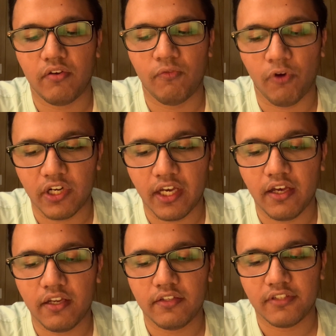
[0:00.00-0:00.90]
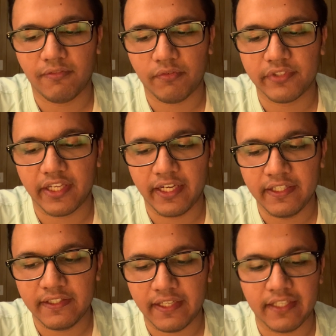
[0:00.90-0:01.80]
What are some of the
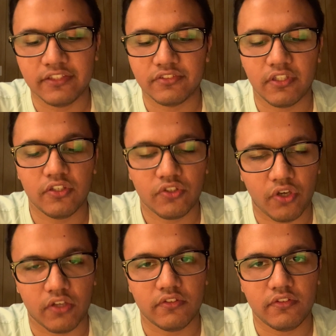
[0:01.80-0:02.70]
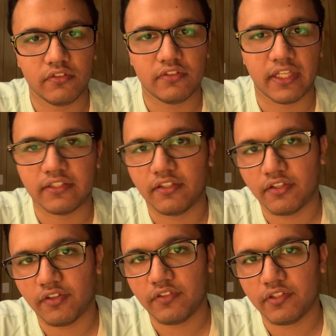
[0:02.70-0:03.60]
intentional thoughts that the
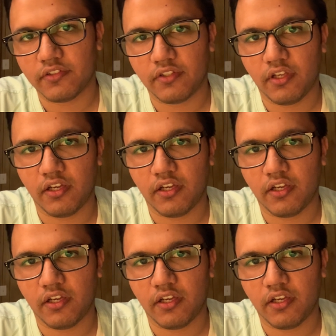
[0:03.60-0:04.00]
nurse